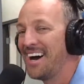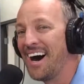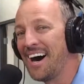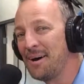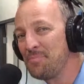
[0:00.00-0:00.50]

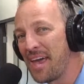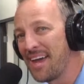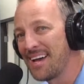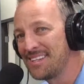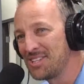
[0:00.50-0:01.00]
Um,
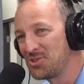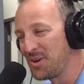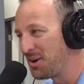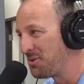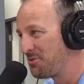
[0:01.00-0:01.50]
and
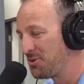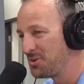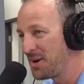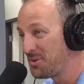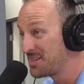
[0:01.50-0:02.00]
join our referral
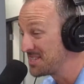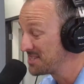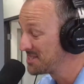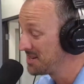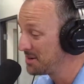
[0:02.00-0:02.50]
network because a
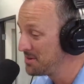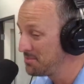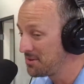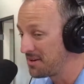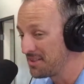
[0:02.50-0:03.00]
ton of
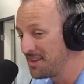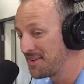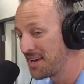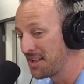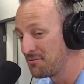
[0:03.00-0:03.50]
people are
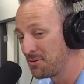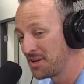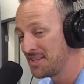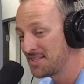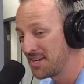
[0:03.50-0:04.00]
leaving California
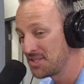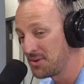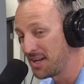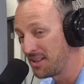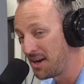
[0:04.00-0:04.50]
these days, so we
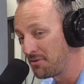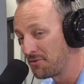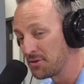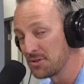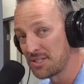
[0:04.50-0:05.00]
got a lot of
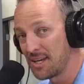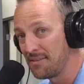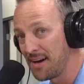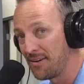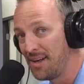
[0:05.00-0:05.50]
referrals to
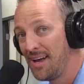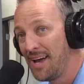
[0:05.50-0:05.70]
give out.